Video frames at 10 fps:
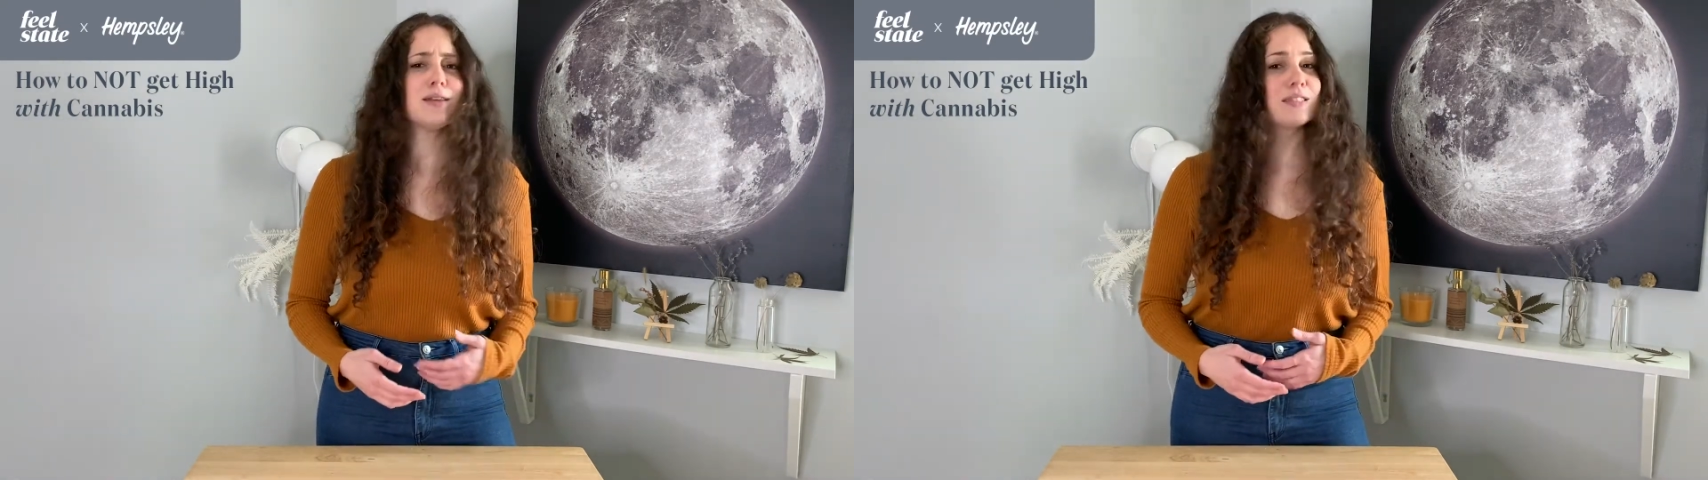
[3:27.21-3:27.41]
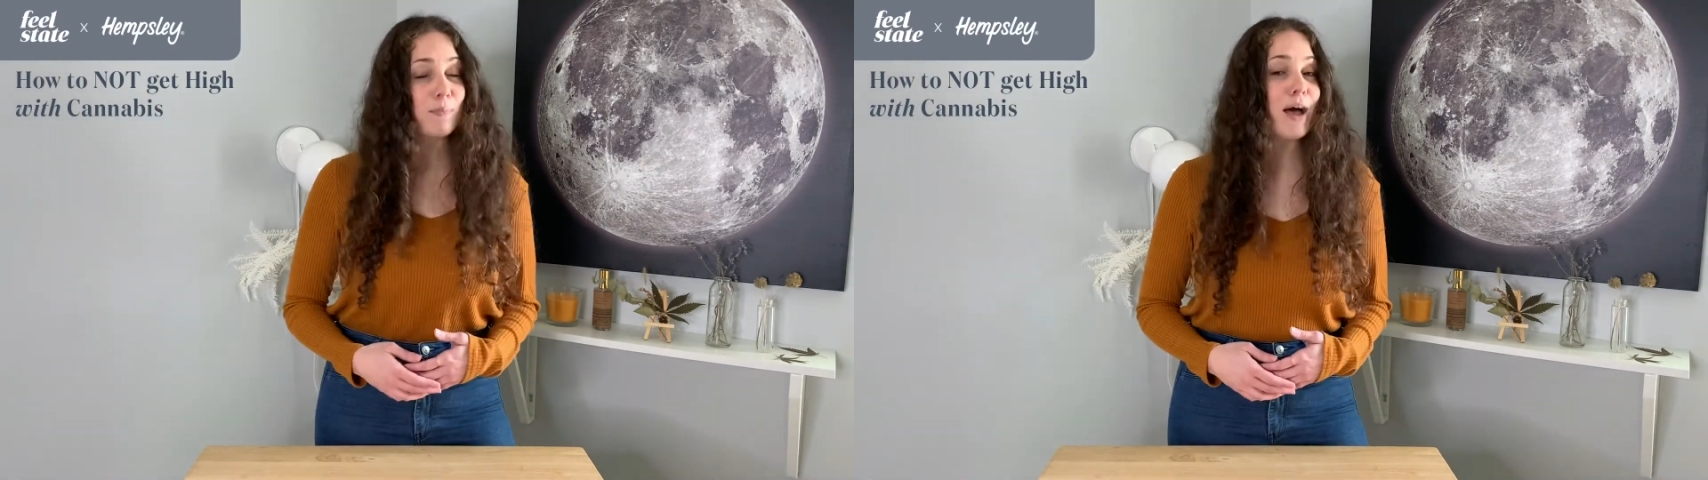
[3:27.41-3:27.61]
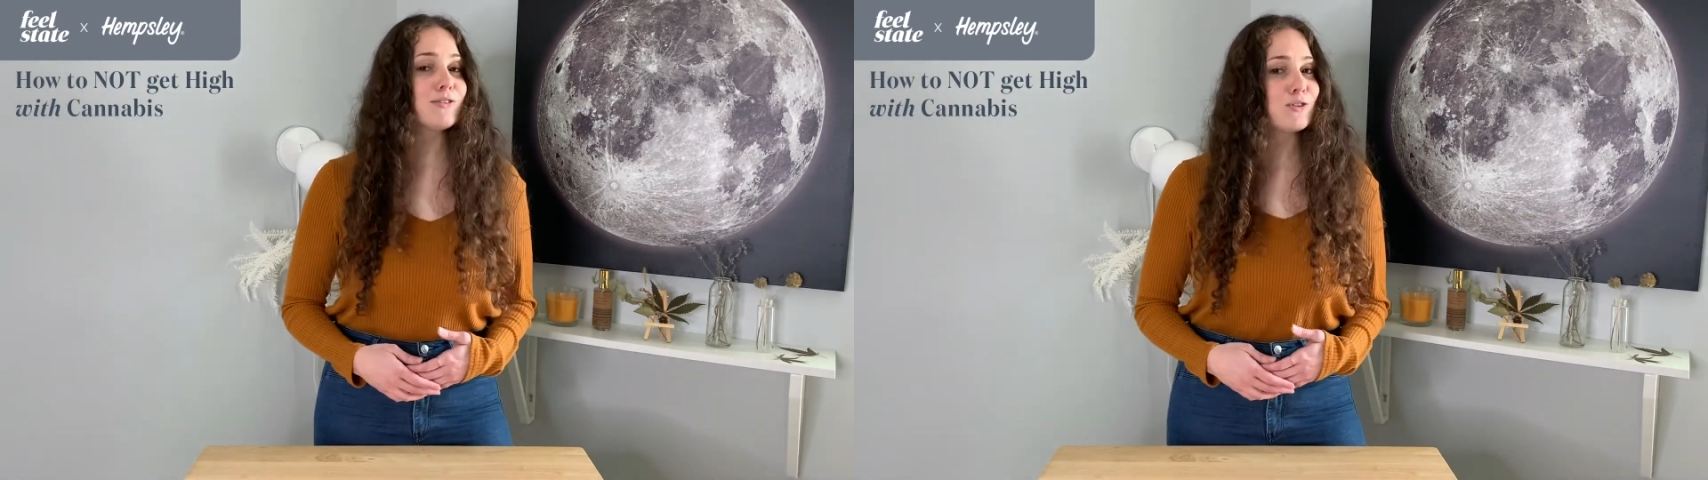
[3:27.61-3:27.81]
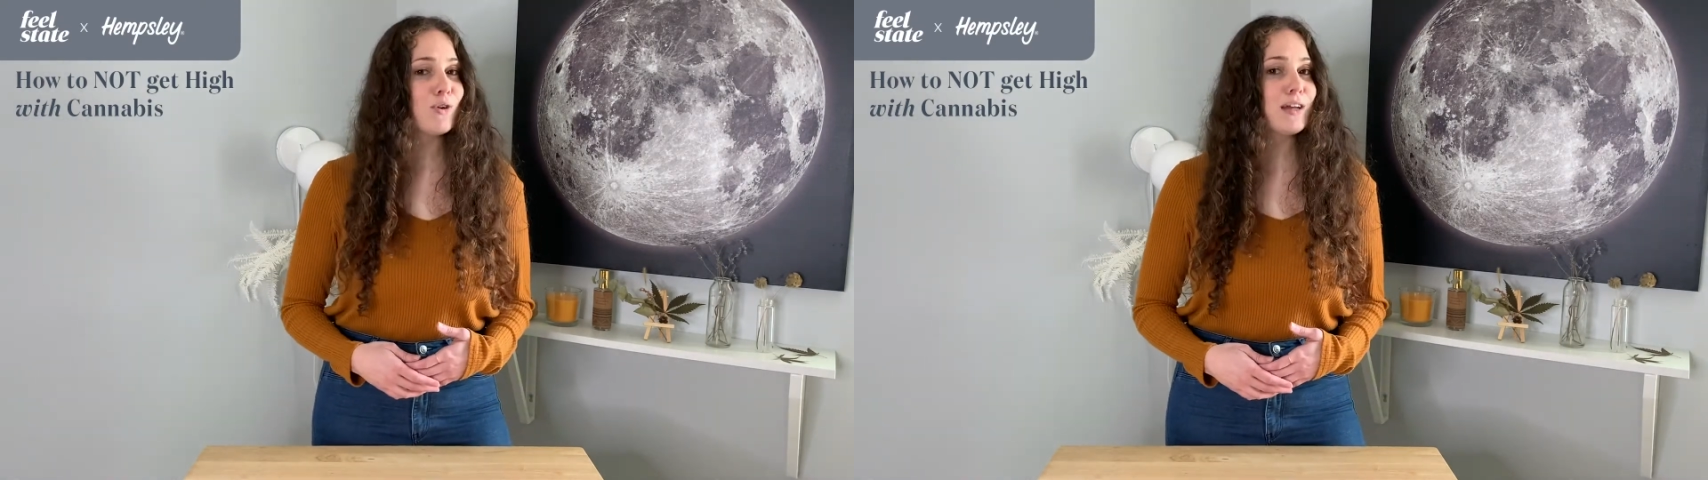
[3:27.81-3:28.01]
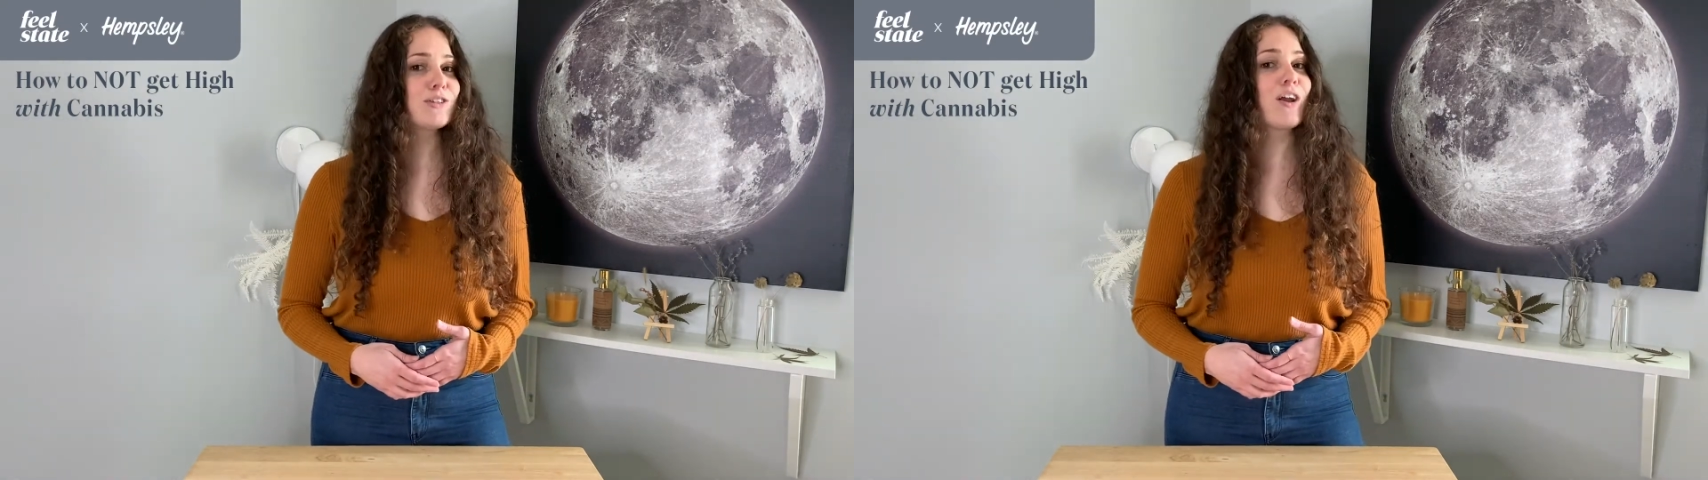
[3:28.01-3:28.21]

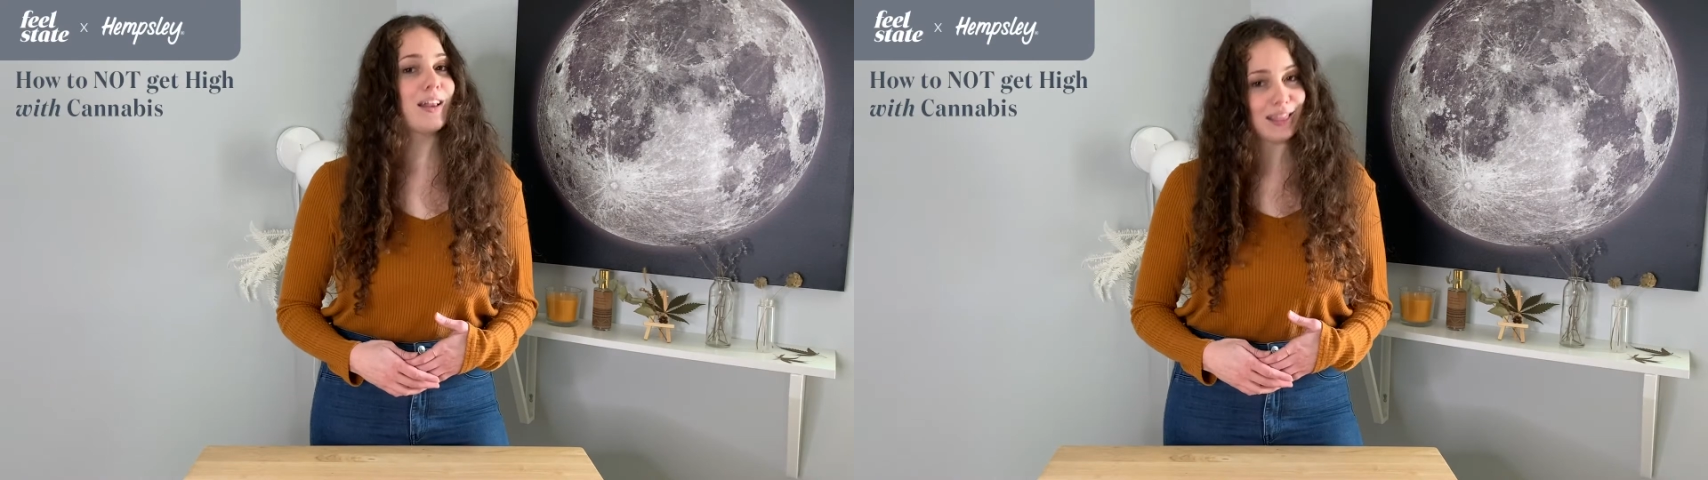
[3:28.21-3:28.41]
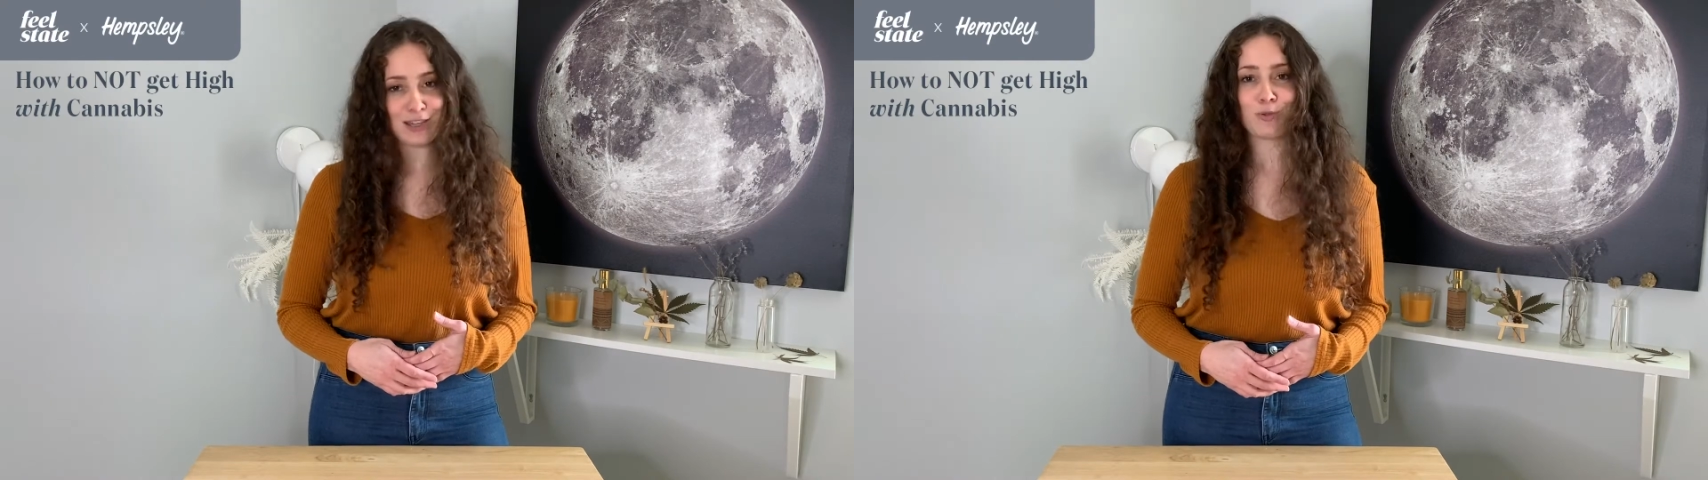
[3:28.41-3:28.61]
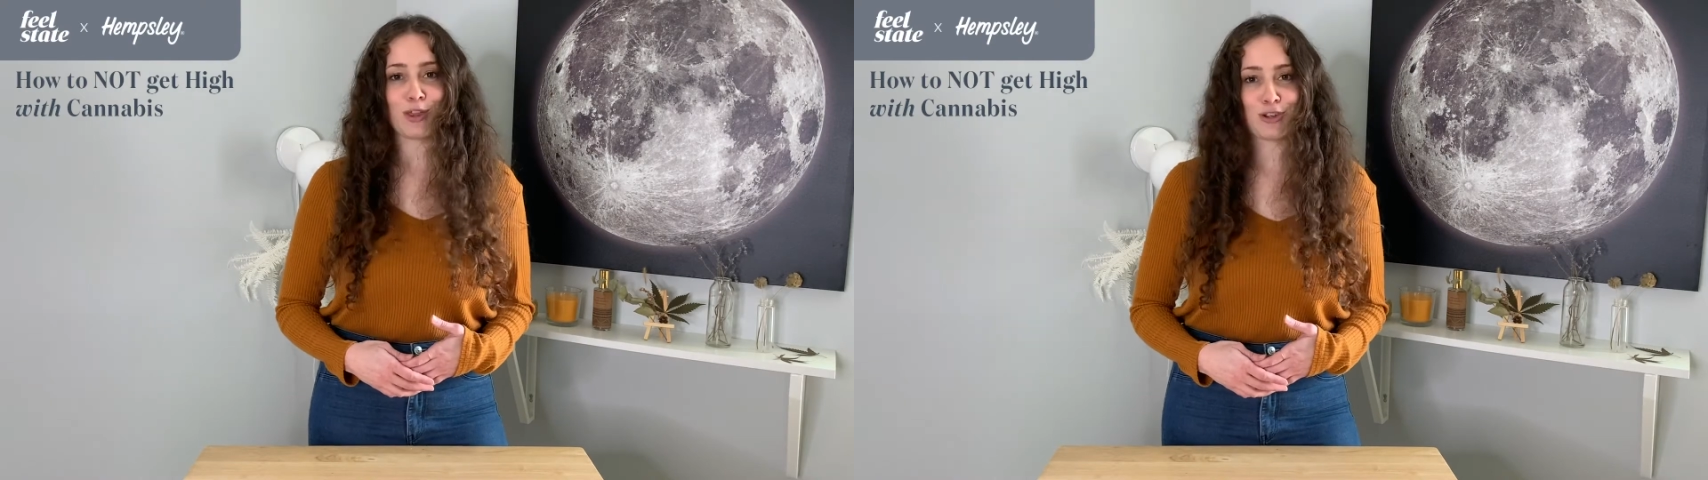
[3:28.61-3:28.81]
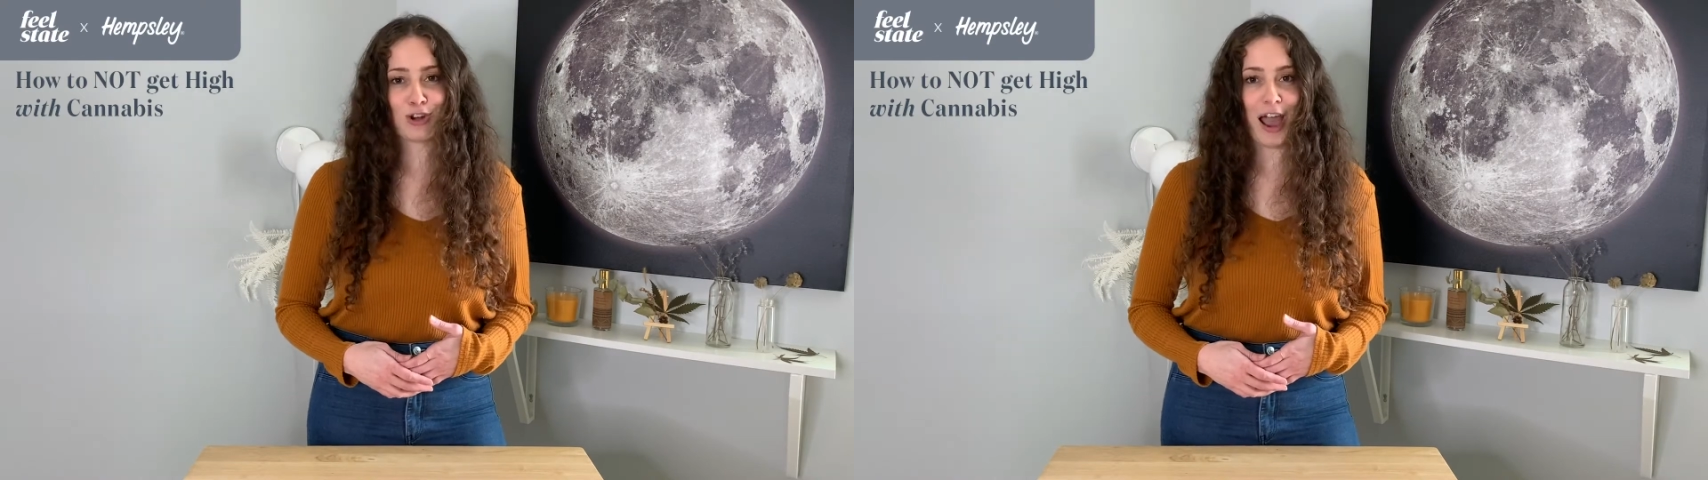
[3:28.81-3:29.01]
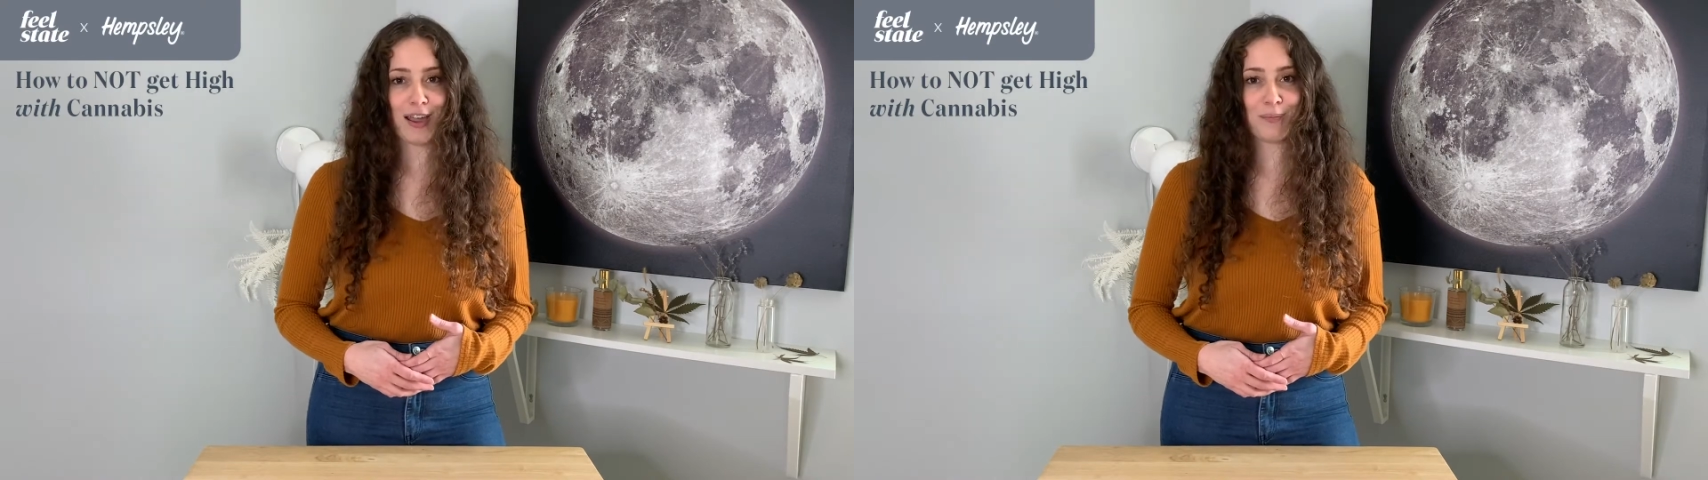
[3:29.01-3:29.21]
suppositories are at least worth a
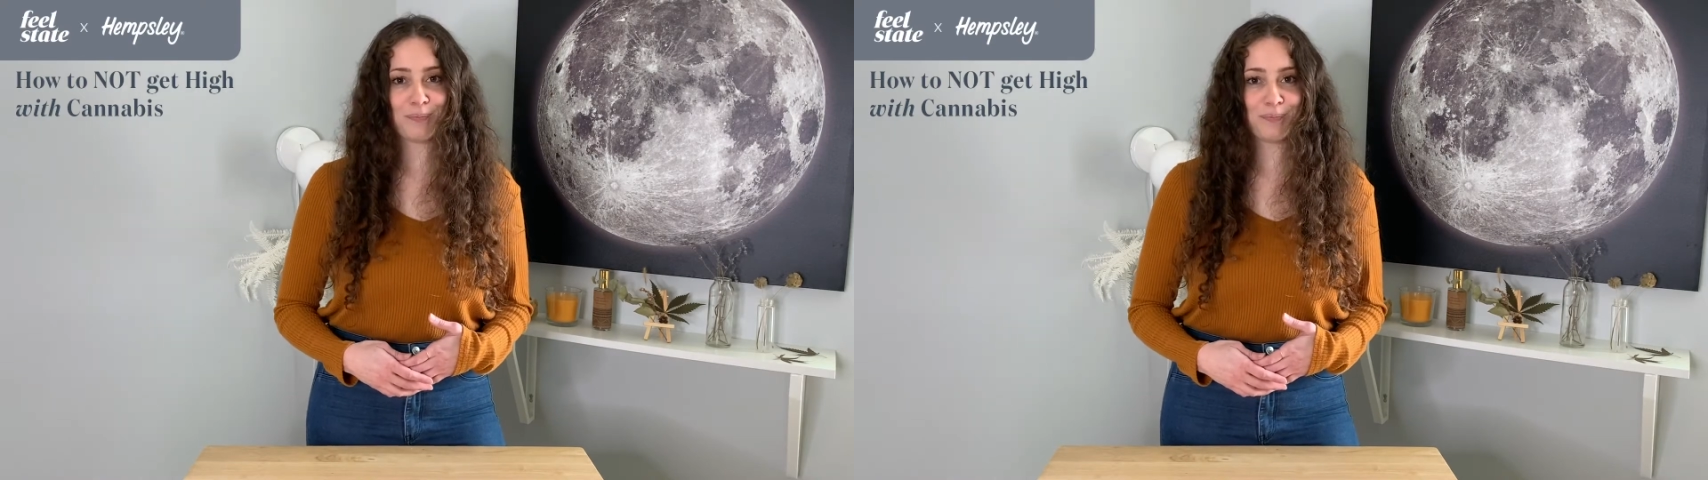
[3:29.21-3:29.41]
try.